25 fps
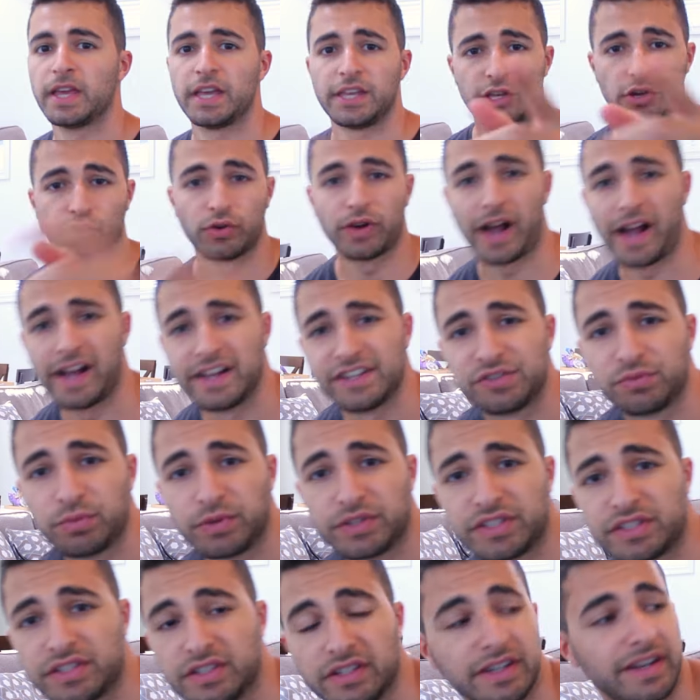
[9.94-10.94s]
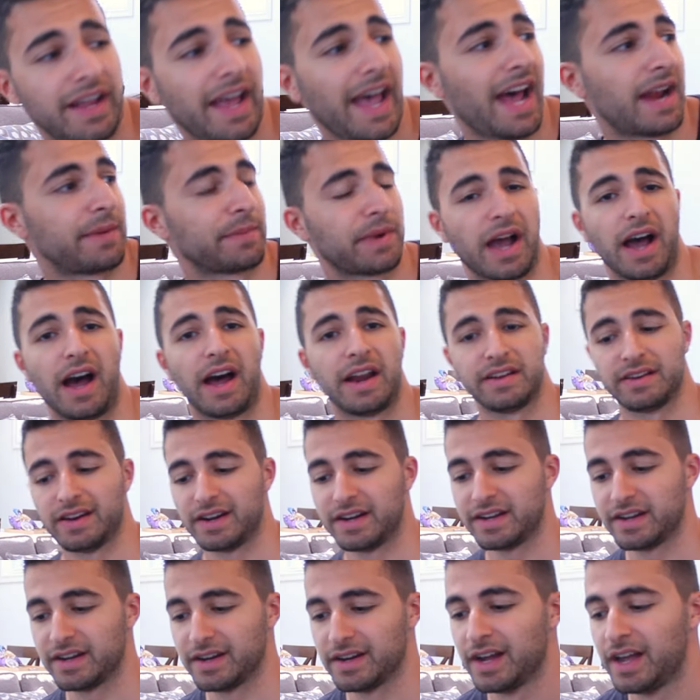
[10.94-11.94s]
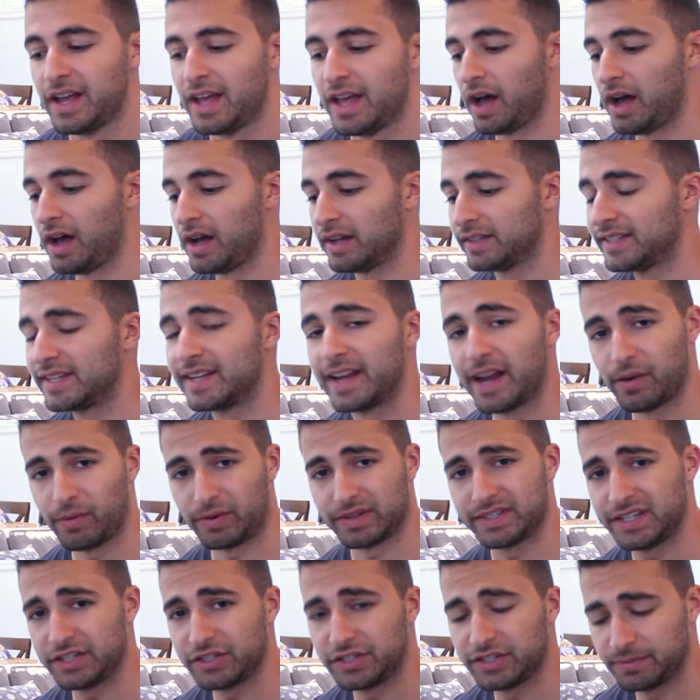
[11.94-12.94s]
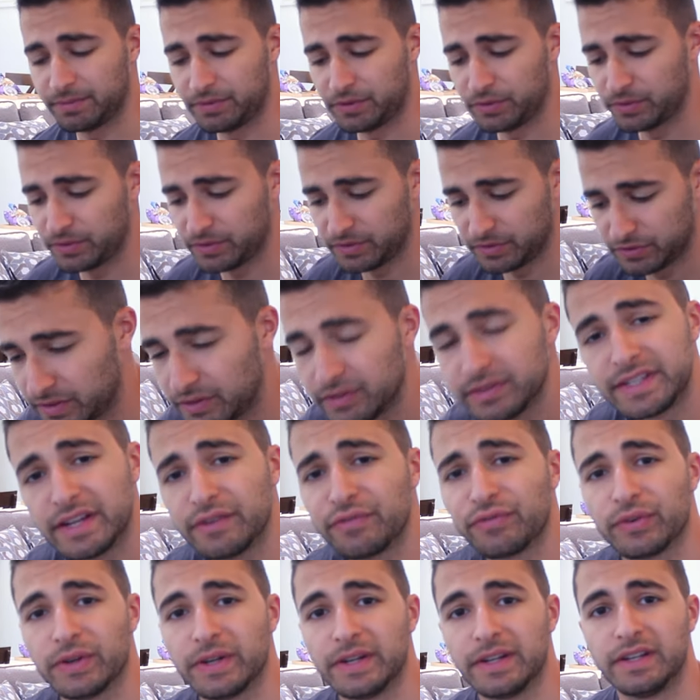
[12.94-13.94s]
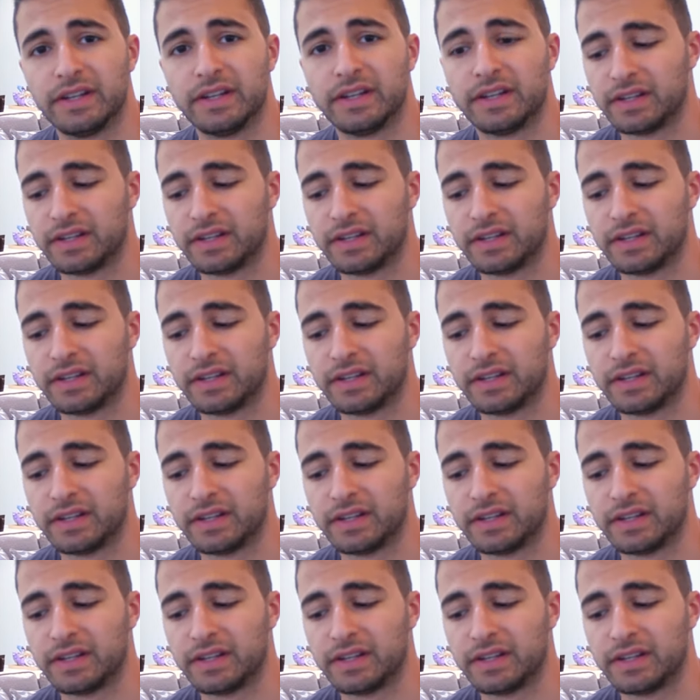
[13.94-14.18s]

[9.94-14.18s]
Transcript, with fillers: Yo guys, what's good? I'm right here. Uh, today I want to tell you something a little different.